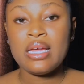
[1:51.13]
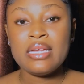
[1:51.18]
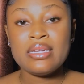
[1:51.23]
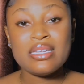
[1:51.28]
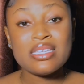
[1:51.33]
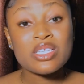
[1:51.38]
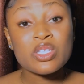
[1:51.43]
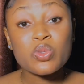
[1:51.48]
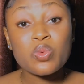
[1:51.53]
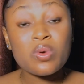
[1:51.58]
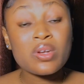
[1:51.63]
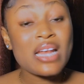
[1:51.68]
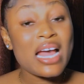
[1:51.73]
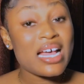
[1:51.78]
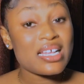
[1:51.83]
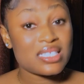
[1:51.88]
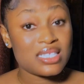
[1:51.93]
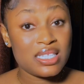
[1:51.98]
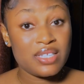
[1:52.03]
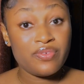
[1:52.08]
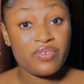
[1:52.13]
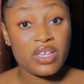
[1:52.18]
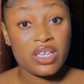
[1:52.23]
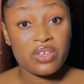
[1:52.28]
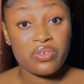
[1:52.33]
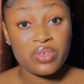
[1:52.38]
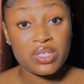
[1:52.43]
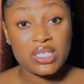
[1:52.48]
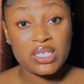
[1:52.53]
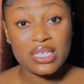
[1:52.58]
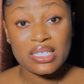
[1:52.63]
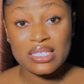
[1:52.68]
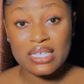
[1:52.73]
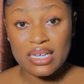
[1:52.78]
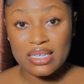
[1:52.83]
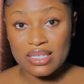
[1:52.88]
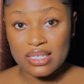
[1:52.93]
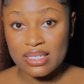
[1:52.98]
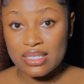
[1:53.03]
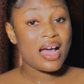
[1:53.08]
This is one active ingredient
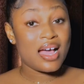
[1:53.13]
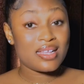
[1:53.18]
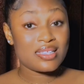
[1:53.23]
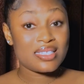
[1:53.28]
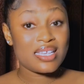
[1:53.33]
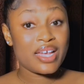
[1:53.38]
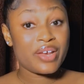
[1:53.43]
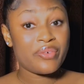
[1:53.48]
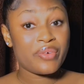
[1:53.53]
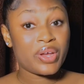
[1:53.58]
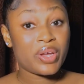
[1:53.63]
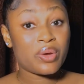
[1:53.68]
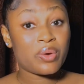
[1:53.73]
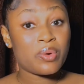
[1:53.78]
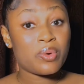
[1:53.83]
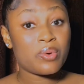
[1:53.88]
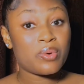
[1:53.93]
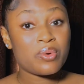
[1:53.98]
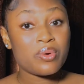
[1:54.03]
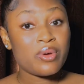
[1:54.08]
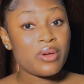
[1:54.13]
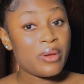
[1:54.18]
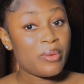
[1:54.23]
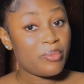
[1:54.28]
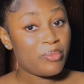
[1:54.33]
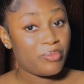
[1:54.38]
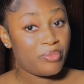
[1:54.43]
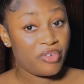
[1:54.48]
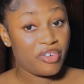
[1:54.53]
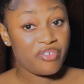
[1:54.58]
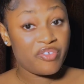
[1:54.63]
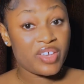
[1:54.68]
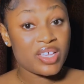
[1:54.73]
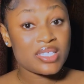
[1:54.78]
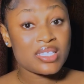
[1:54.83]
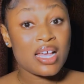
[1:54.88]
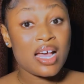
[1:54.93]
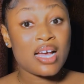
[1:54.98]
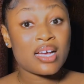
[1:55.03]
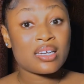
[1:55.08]
that is anti-wrinkle,
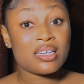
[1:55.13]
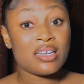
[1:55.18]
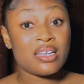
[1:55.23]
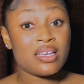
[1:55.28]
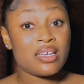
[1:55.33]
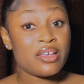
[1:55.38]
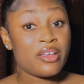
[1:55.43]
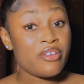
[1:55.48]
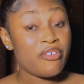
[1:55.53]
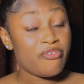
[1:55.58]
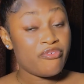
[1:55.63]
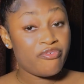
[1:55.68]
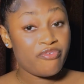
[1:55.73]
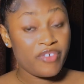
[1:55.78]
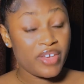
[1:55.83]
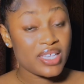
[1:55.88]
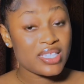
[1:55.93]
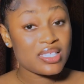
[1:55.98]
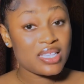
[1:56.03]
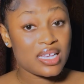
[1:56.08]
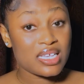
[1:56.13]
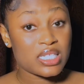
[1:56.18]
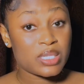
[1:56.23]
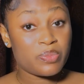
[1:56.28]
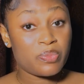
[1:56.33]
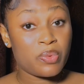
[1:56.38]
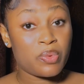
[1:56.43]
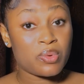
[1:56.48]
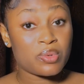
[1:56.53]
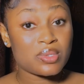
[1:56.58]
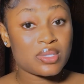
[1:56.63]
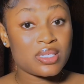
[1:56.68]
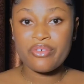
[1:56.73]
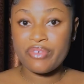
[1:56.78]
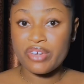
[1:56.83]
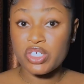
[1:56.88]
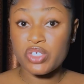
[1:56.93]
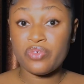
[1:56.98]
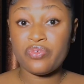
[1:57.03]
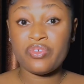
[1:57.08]
prevents acne, face dark spots,
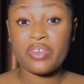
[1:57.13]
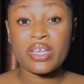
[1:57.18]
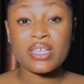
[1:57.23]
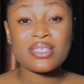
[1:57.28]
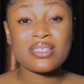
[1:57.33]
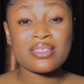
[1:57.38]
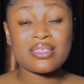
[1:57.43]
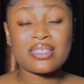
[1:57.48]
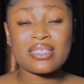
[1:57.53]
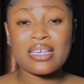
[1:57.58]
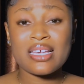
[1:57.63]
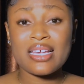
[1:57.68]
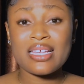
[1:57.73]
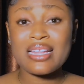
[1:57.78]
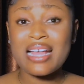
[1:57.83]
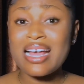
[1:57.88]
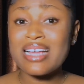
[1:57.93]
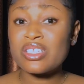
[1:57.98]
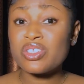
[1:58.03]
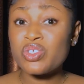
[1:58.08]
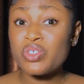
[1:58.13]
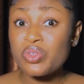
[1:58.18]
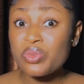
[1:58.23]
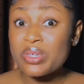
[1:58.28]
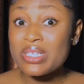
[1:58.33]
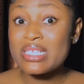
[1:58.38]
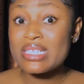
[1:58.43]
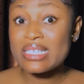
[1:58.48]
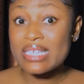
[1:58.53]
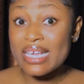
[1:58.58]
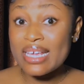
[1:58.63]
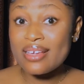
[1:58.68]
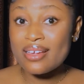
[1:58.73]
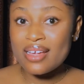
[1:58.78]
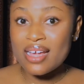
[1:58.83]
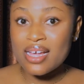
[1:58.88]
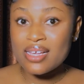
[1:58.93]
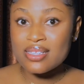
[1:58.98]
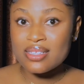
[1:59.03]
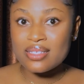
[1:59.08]
rejuvenates the skin, and treats skin
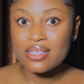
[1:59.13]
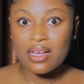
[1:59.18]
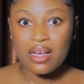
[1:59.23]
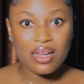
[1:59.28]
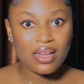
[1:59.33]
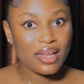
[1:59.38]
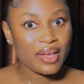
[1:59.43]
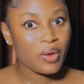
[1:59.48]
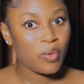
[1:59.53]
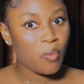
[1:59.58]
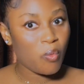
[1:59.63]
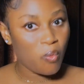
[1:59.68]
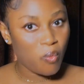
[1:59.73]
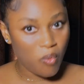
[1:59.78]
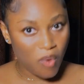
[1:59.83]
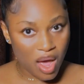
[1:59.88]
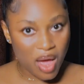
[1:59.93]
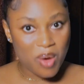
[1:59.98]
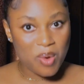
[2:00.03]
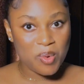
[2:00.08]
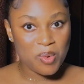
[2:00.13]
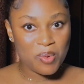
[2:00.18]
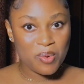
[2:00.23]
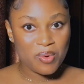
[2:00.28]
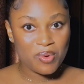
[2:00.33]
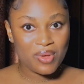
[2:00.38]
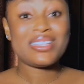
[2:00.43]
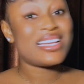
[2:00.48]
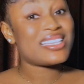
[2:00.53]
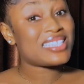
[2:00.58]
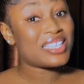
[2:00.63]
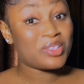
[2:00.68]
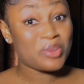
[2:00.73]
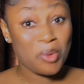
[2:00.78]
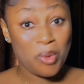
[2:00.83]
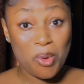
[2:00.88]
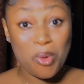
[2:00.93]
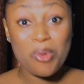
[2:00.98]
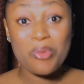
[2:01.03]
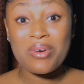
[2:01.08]
cancer. Like, wow, that's an
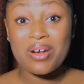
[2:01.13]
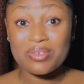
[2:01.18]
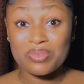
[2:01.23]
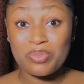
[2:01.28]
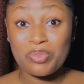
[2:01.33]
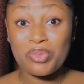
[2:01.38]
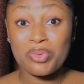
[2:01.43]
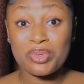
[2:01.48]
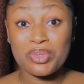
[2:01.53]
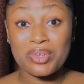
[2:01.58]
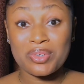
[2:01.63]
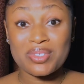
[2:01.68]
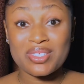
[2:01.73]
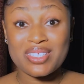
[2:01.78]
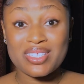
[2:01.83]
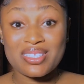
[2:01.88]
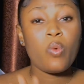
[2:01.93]
all-round product.